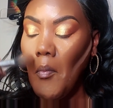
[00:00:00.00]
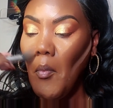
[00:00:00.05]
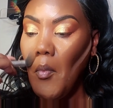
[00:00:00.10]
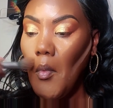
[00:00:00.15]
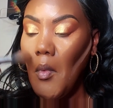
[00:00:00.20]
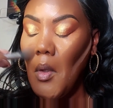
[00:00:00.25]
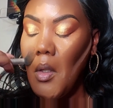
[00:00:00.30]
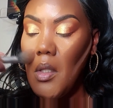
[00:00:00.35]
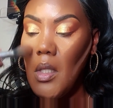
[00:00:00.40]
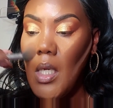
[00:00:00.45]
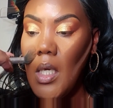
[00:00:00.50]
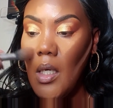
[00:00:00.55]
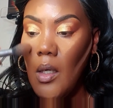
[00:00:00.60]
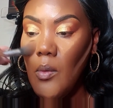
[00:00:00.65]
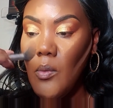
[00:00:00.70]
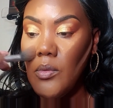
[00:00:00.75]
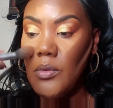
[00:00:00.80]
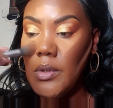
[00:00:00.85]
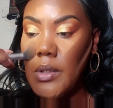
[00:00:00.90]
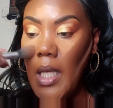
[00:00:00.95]

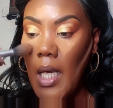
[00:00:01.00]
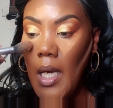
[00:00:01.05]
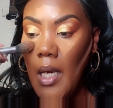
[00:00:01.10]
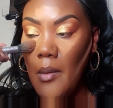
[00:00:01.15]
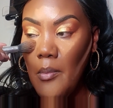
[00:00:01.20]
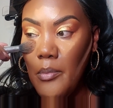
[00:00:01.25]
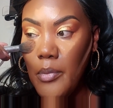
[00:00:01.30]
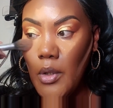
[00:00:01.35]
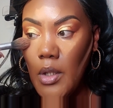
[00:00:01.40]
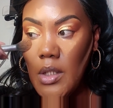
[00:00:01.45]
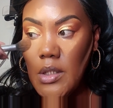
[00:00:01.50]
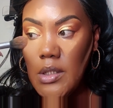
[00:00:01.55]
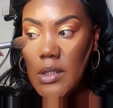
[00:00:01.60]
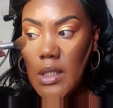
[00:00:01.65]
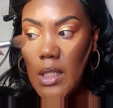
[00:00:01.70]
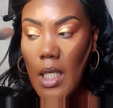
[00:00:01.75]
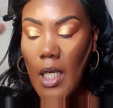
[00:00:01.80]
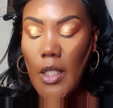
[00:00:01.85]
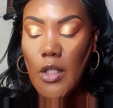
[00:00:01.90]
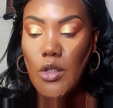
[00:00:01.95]
Now that brush
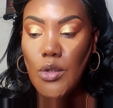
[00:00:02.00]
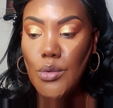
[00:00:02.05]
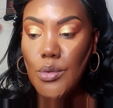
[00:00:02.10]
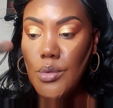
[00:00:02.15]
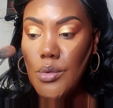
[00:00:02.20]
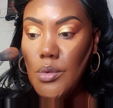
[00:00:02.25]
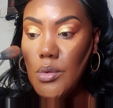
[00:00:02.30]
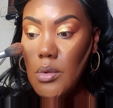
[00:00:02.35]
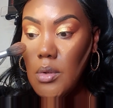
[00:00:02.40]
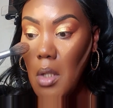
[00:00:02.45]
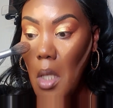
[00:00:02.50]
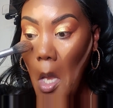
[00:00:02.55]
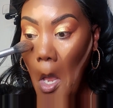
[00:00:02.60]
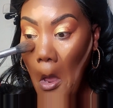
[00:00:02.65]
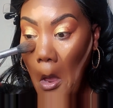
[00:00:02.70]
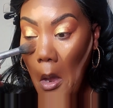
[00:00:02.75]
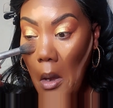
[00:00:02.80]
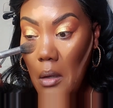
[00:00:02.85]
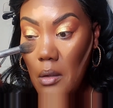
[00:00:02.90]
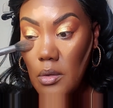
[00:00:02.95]
that I used
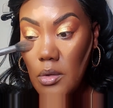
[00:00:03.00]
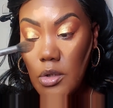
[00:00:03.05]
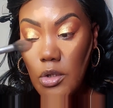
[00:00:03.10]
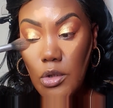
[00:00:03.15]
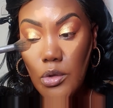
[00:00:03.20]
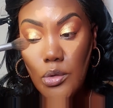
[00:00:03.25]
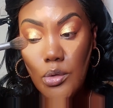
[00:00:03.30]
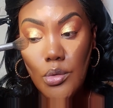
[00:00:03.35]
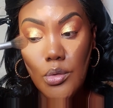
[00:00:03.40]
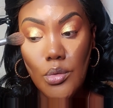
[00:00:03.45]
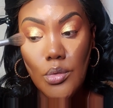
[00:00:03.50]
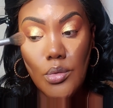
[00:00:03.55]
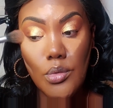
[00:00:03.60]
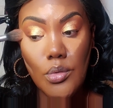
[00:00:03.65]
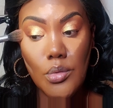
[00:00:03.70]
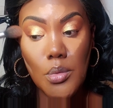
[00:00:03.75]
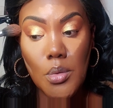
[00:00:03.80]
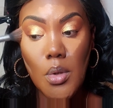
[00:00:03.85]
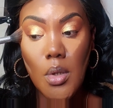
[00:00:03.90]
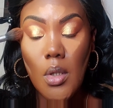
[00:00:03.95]

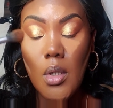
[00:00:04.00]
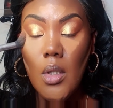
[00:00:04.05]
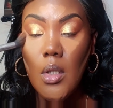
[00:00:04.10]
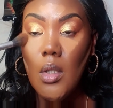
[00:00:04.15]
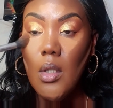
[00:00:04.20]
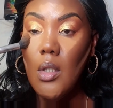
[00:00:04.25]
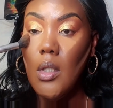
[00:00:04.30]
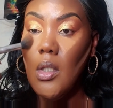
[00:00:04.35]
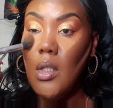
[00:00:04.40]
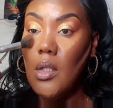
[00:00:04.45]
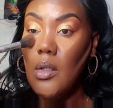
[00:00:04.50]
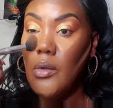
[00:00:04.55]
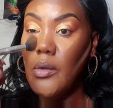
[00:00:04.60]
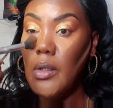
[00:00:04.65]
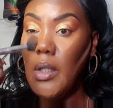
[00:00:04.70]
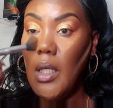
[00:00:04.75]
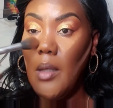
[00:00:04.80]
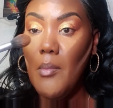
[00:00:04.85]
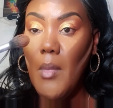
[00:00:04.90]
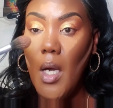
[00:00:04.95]
to
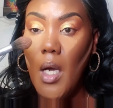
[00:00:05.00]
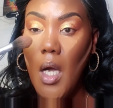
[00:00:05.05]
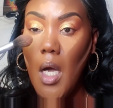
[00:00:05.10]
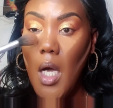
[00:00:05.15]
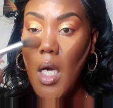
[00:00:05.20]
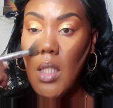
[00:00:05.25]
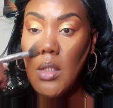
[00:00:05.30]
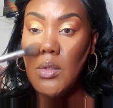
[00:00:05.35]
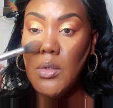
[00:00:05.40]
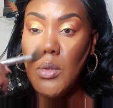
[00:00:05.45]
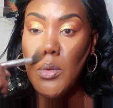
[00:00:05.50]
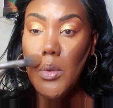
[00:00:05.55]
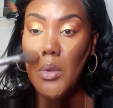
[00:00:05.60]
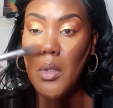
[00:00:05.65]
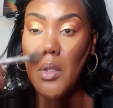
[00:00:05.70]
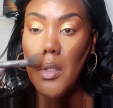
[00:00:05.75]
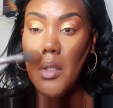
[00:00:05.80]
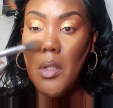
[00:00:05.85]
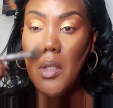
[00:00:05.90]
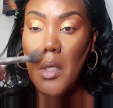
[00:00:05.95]
create my
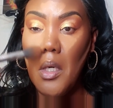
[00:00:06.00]
contour,